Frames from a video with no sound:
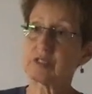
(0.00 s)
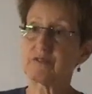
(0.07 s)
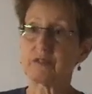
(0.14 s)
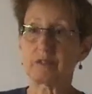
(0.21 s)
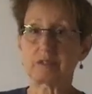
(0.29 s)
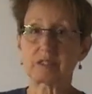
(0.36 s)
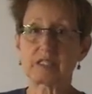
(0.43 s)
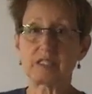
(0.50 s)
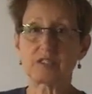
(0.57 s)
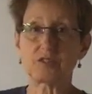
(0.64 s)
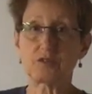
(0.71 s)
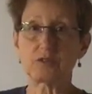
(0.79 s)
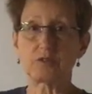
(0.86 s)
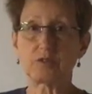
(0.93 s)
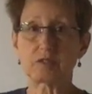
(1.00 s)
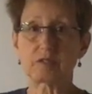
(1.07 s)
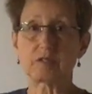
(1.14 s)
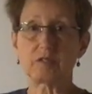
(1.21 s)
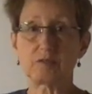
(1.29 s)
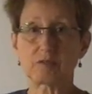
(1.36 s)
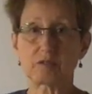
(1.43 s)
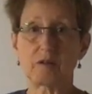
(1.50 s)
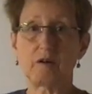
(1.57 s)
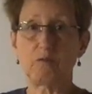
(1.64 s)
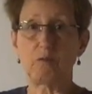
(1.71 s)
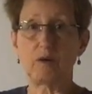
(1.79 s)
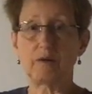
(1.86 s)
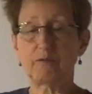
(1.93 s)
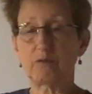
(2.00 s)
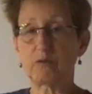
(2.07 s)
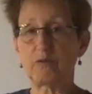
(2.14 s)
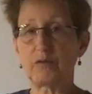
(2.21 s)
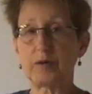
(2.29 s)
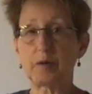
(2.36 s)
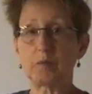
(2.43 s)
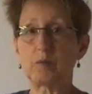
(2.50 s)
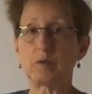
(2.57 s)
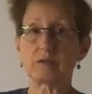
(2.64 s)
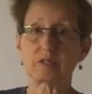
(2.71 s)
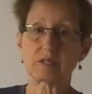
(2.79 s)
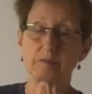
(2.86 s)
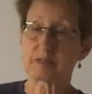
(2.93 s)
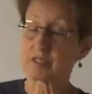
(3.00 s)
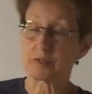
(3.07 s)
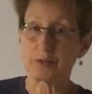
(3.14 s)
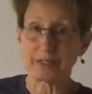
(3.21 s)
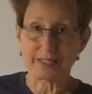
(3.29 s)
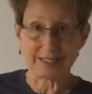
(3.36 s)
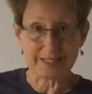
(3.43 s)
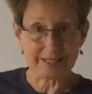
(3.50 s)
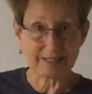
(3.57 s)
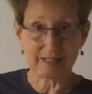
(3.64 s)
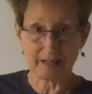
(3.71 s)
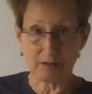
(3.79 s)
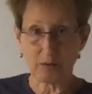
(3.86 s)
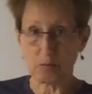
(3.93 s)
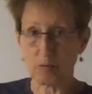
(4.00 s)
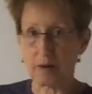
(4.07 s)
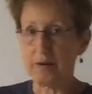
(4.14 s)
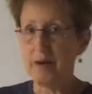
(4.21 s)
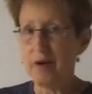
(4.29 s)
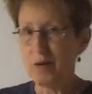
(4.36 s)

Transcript: If it looks easier, you solve one for a variable and substitute it into the other one.